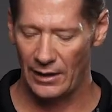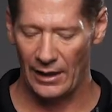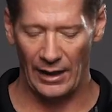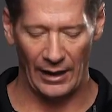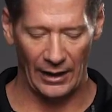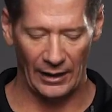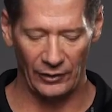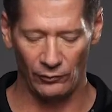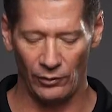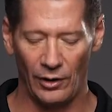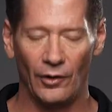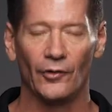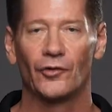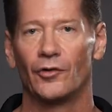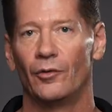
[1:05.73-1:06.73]
and it will
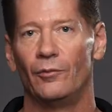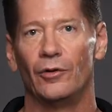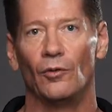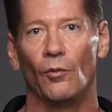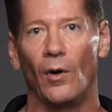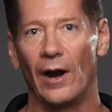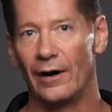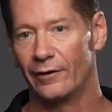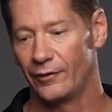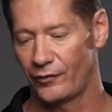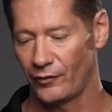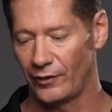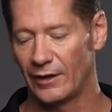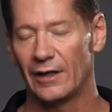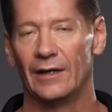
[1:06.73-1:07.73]
also be
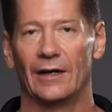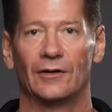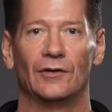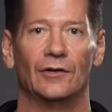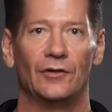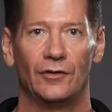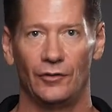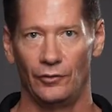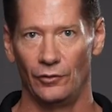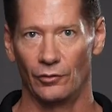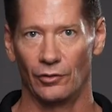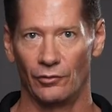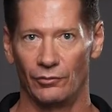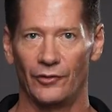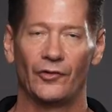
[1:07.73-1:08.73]
wirelessly connected to
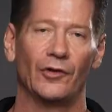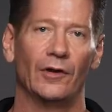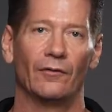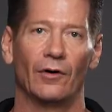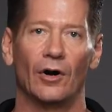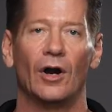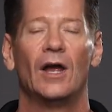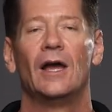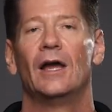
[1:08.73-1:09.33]
your receiver.